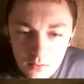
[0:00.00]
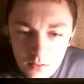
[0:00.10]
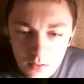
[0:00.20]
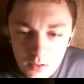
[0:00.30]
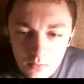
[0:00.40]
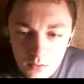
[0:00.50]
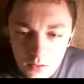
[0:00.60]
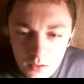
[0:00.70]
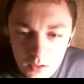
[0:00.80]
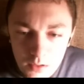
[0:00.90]
know. I don't want to
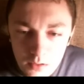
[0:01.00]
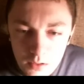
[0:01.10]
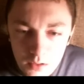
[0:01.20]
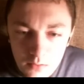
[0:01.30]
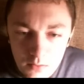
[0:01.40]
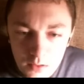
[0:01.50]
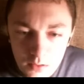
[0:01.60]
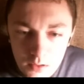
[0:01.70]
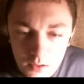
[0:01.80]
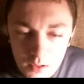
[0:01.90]
look. I don't want to
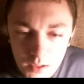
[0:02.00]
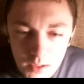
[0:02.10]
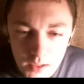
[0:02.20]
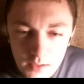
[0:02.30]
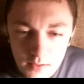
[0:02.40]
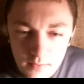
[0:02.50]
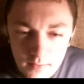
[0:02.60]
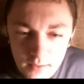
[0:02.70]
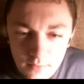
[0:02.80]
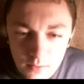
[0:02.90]
look. I gotta get to the
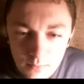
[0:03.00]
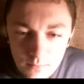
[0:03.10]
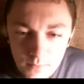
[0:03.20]
save room.